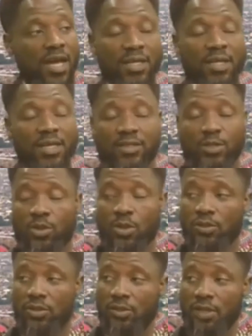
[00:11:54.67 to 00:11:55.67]
and yet
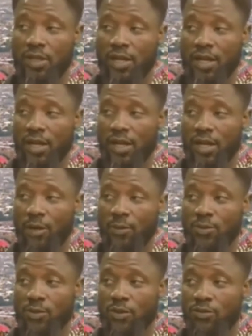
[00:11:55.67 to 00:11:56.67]
not
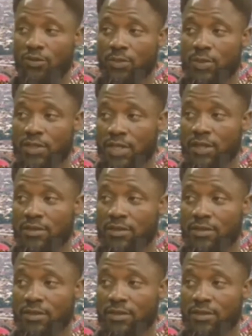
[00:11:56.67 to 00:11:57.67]
up to
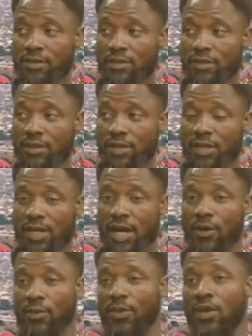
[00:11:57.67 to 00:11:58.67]
100%.
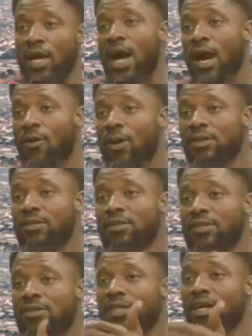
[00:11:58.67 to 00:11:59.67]
Now, our
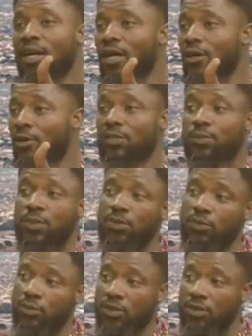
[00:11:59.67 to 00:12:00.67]
sister
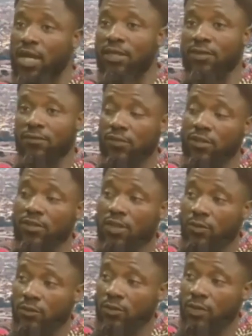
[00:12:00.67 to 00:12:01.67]
hospitals, like the
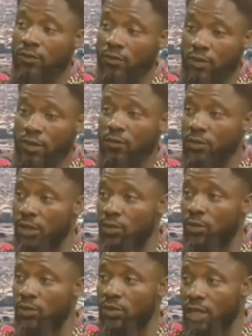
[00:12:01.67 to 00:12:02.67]
federal
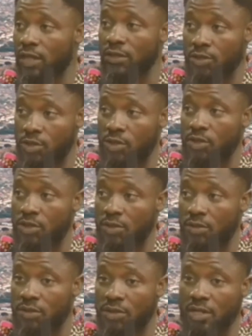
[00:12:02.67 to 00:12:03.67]
government owned
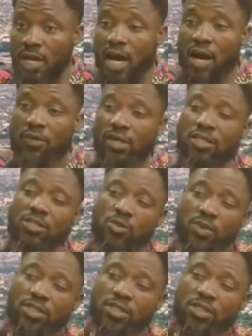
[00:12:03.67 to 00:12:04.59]
institutions, are already in